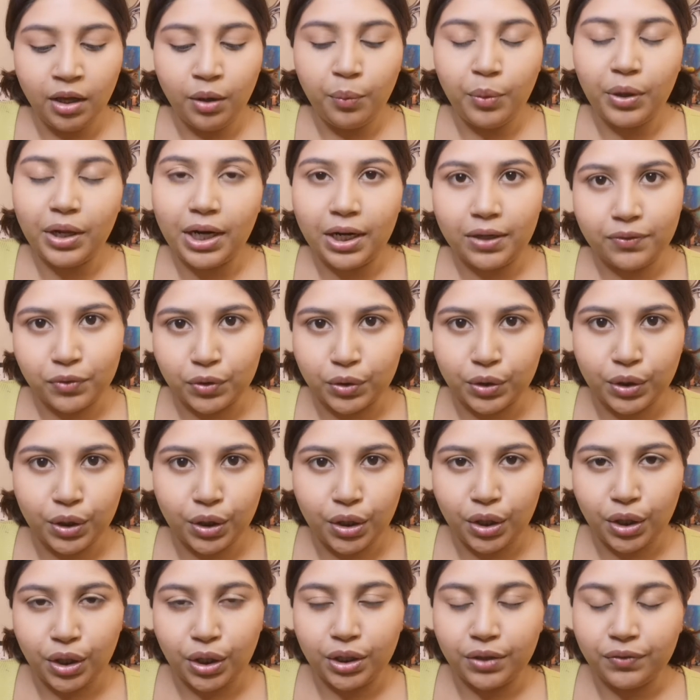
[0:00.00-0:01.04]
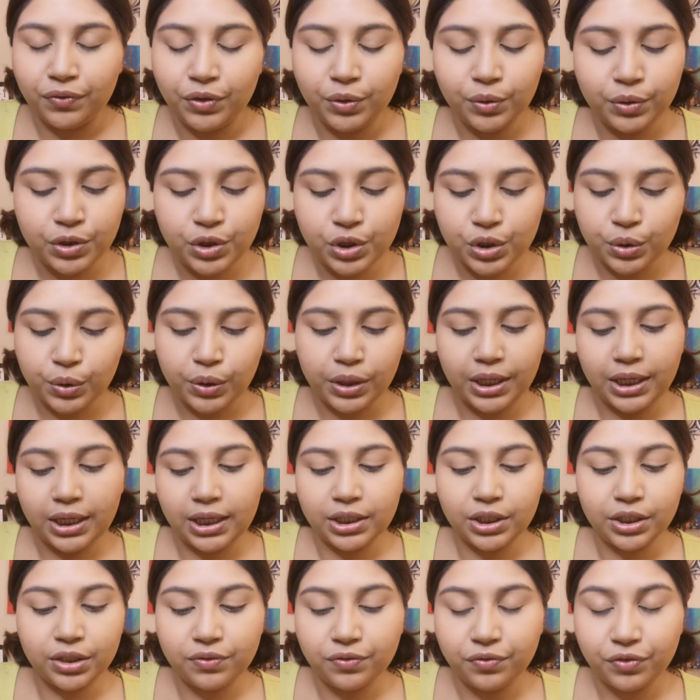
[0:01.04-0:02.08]
whatever, girl. If you enjoy
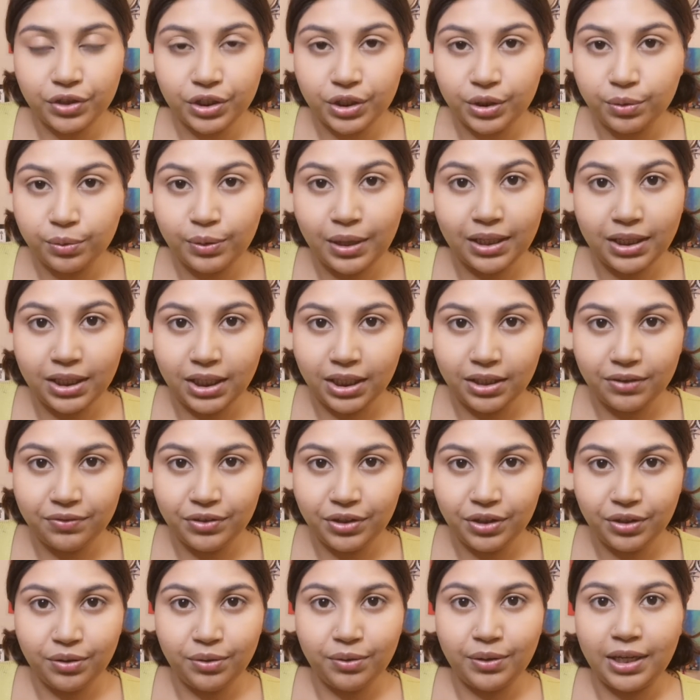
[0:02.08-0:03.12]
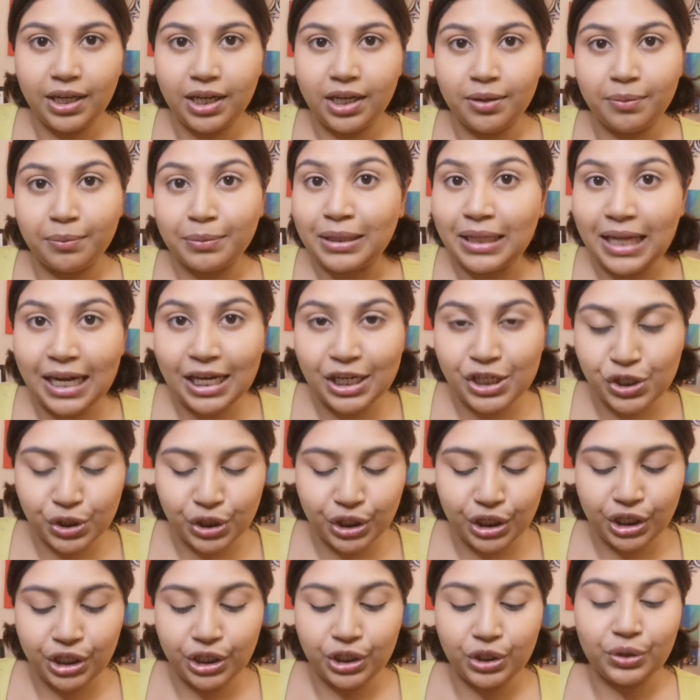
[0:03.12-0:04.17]
it, good for you. I love you, and I'm glad you're
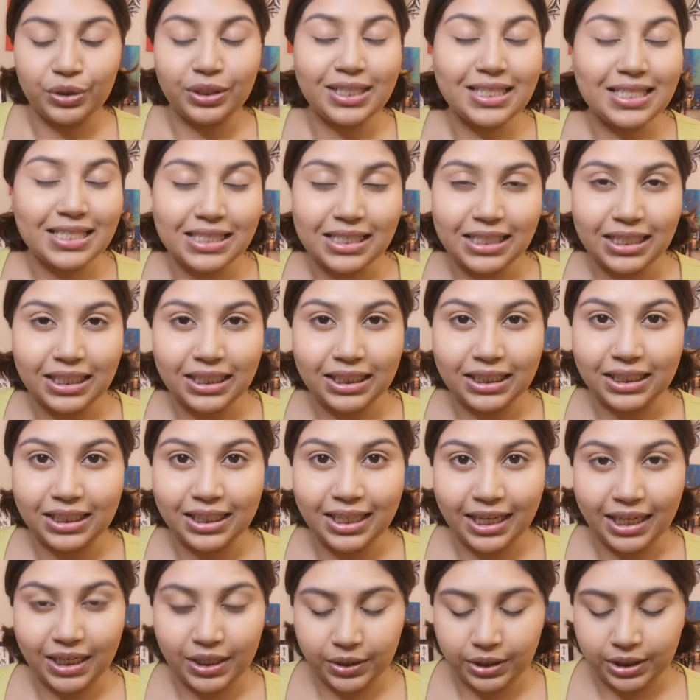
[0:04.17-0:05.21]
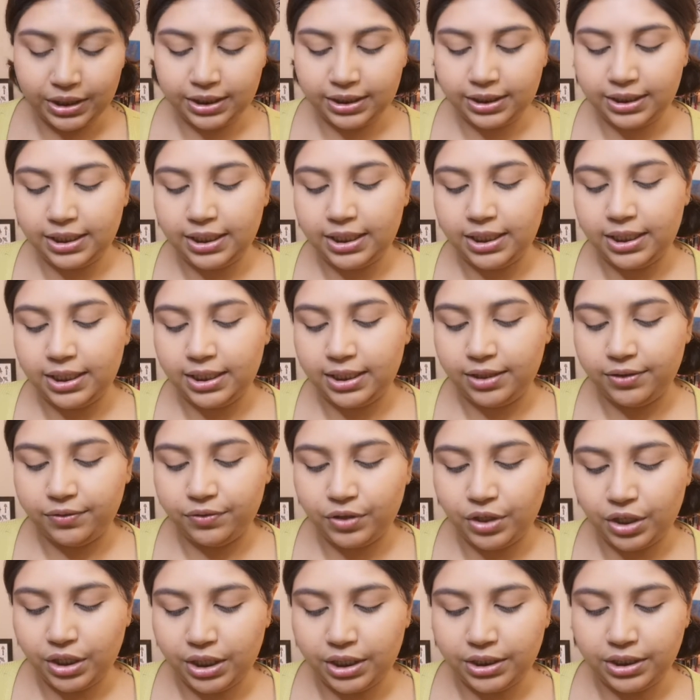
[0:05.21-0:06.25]
here and you're listening and caring. And if
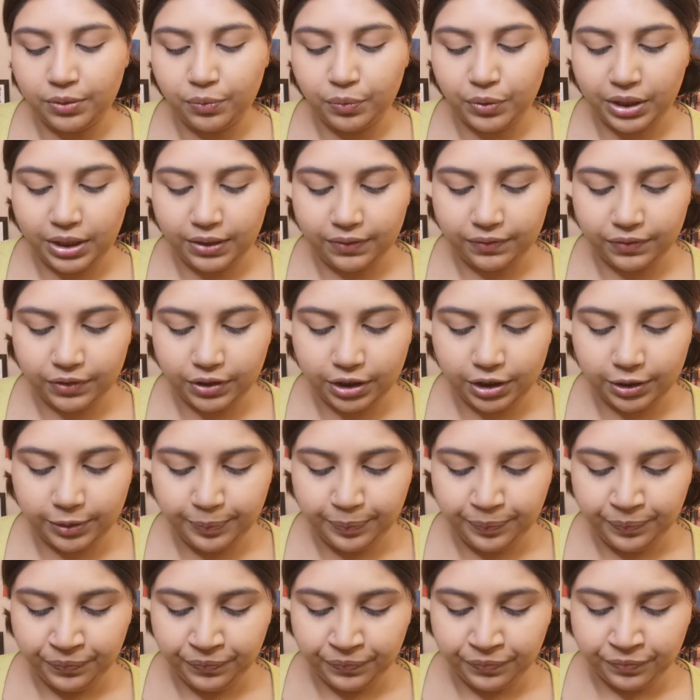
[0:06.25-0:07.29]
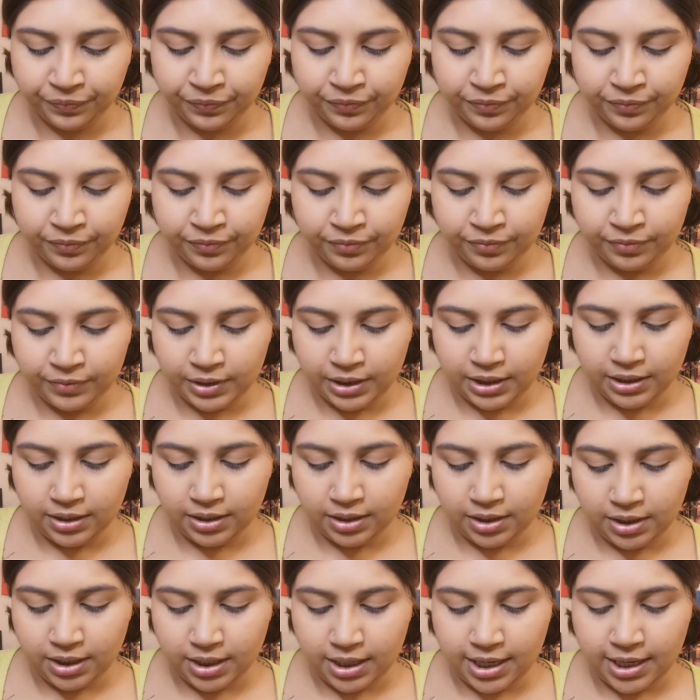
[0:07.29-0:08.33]
not, then whatever.
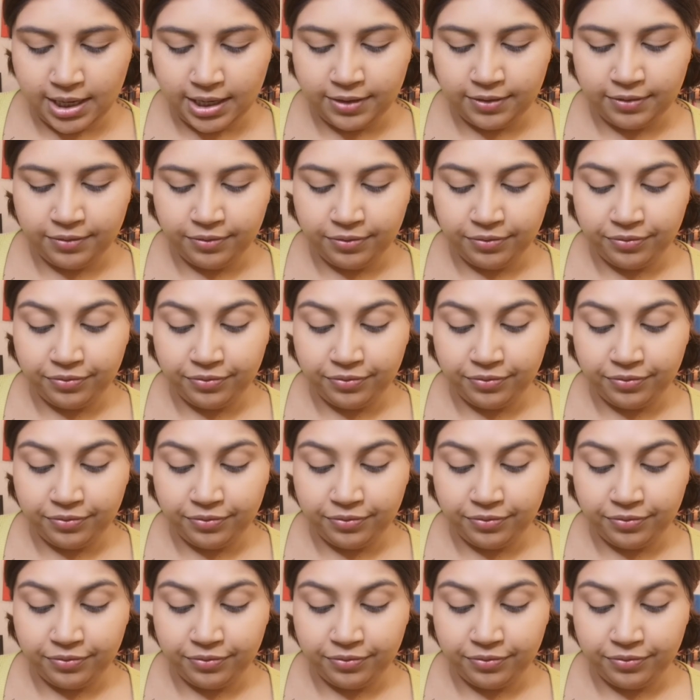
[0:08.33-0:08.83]
And